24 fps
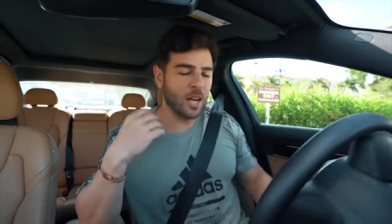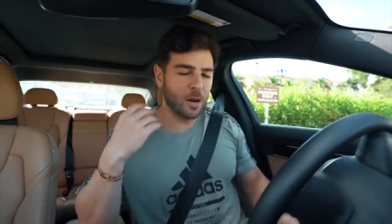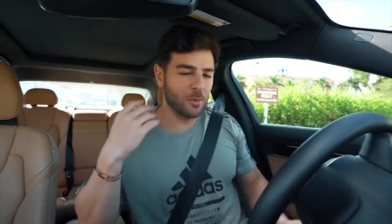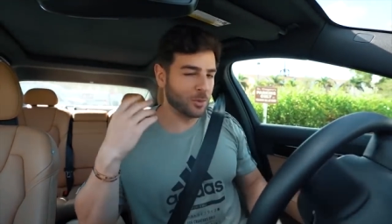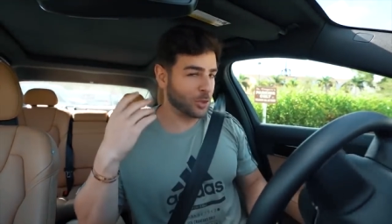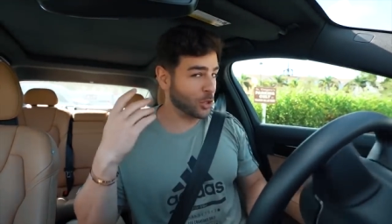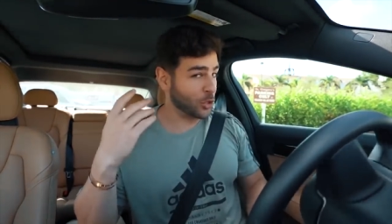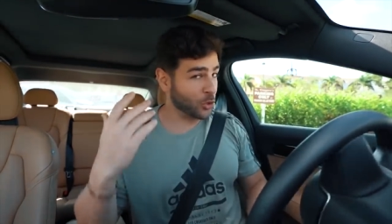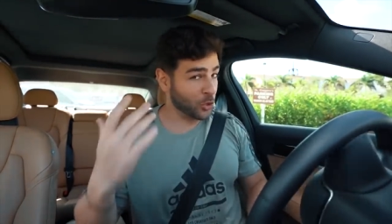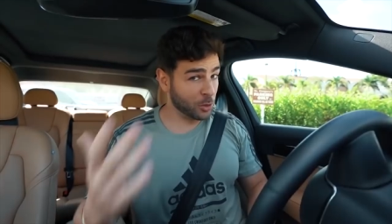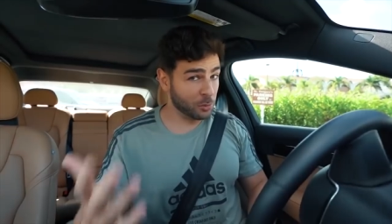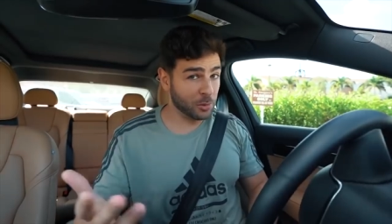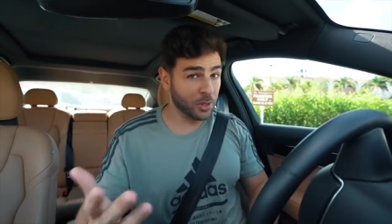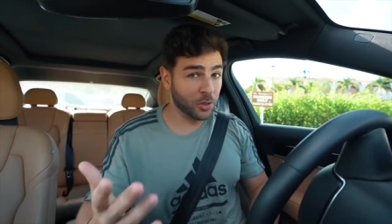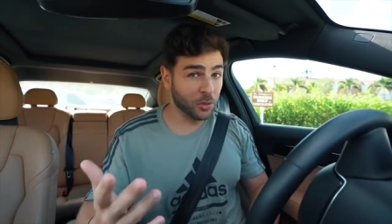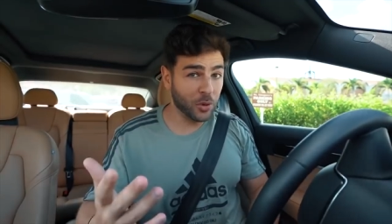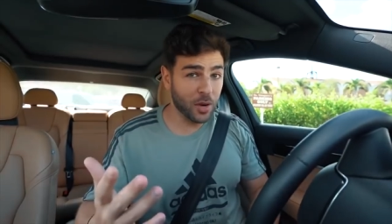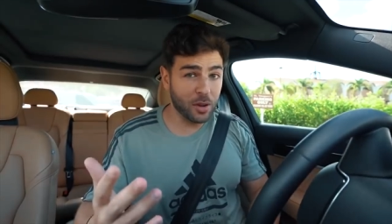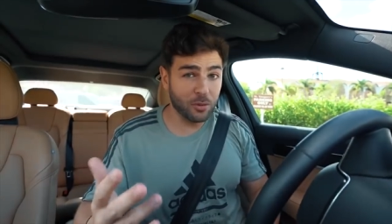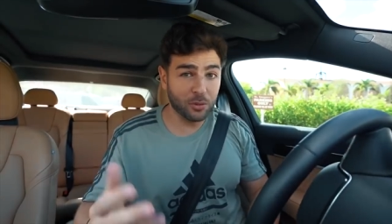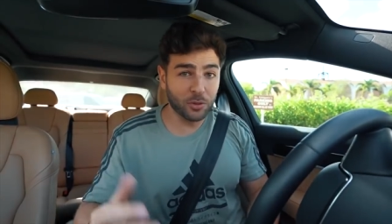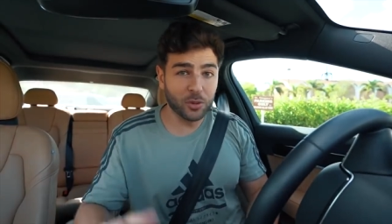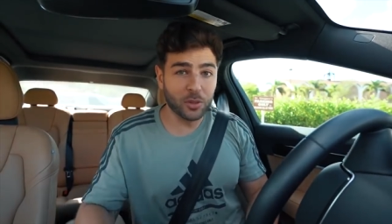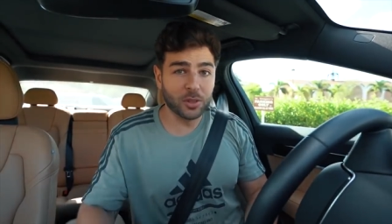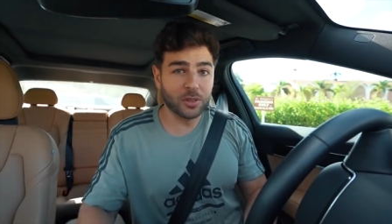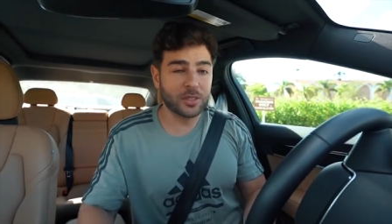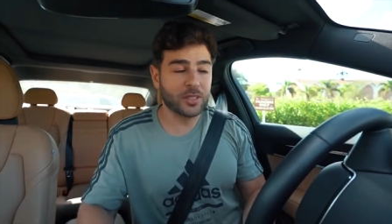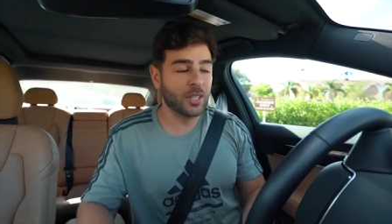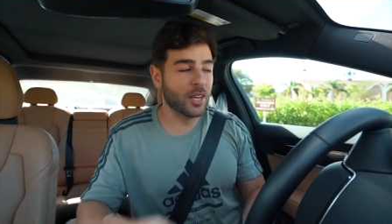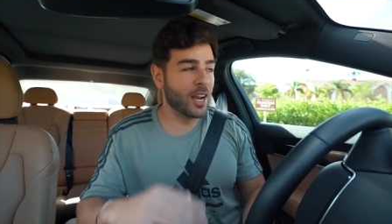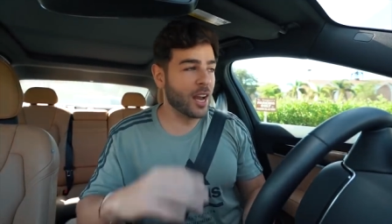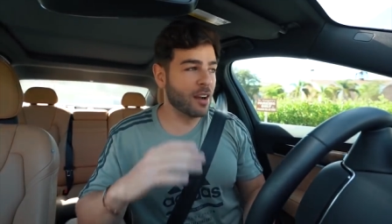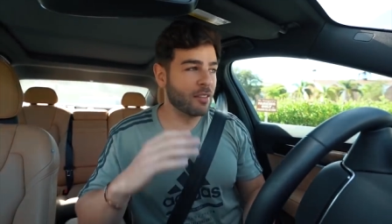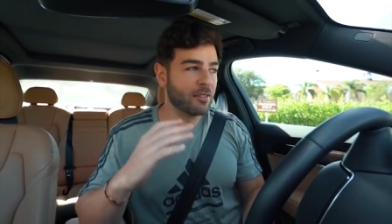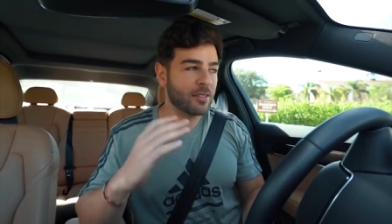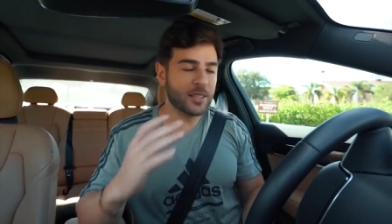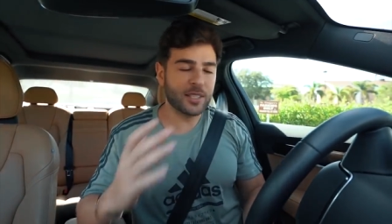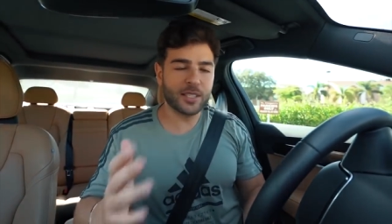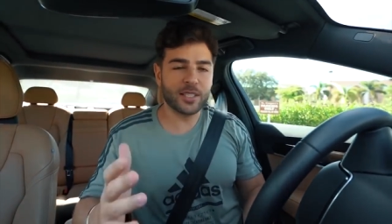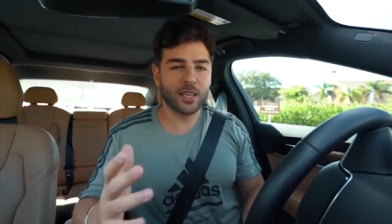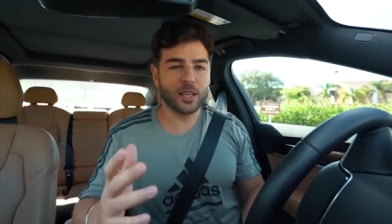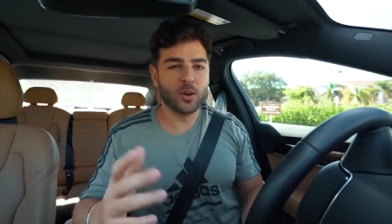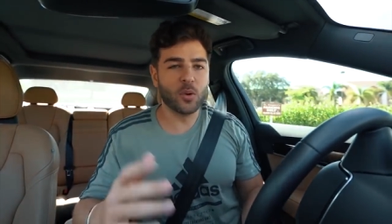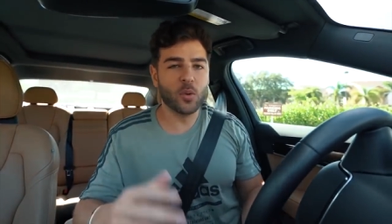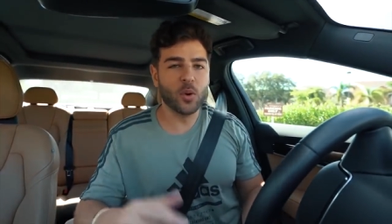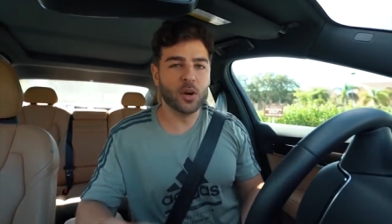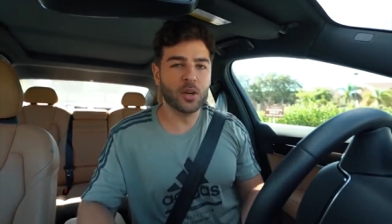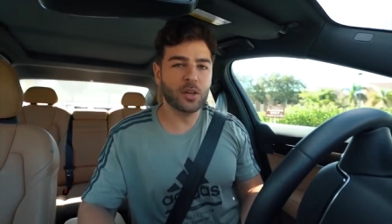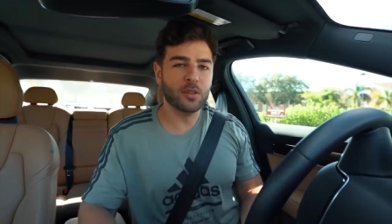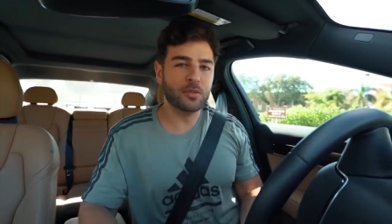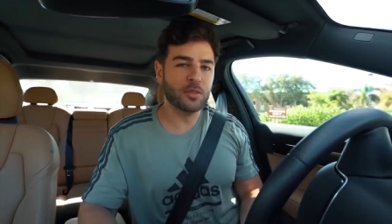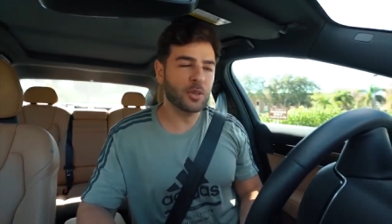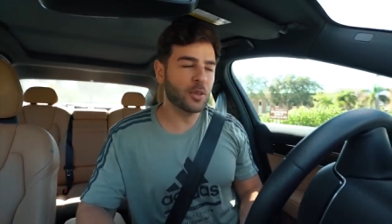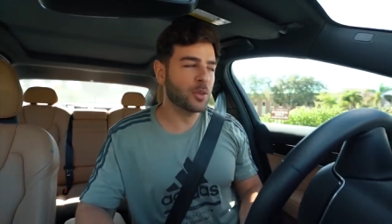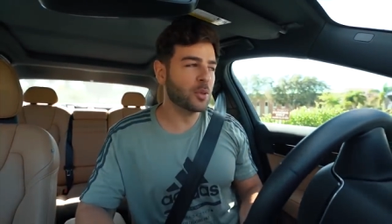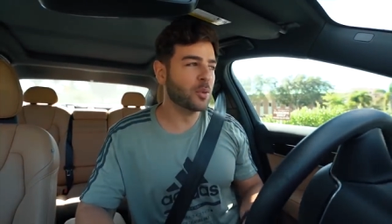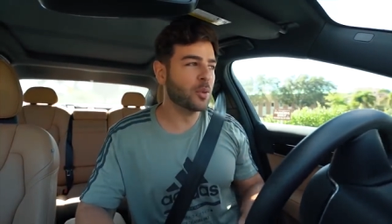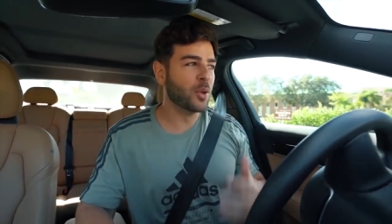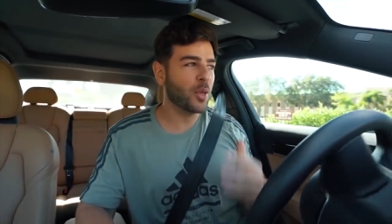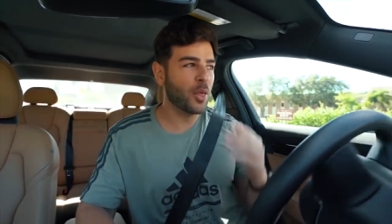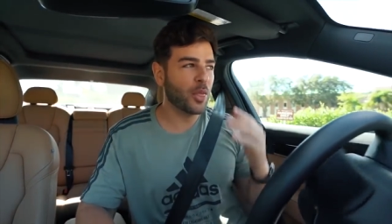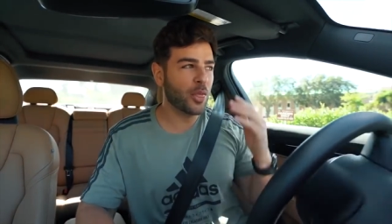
I'm extremely grateful to every single one of you.